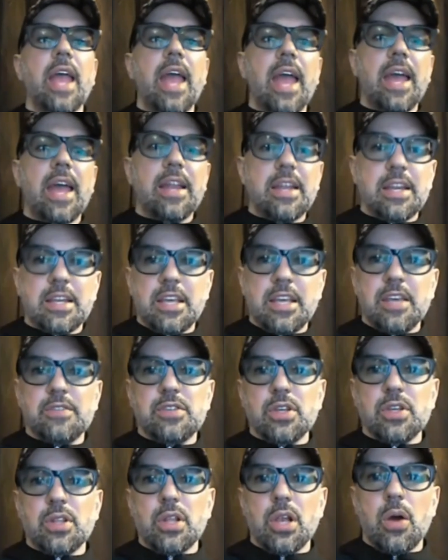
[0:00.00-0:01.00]
And it gives
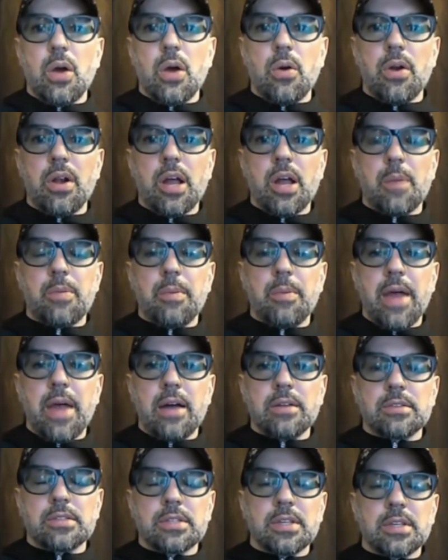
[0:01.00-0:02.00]
you the lower and upper
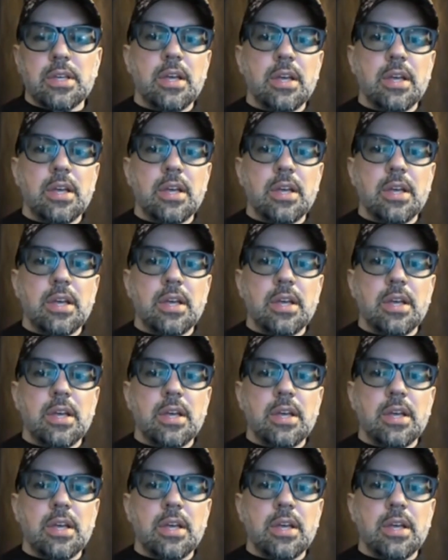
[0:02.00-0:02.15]
bounds.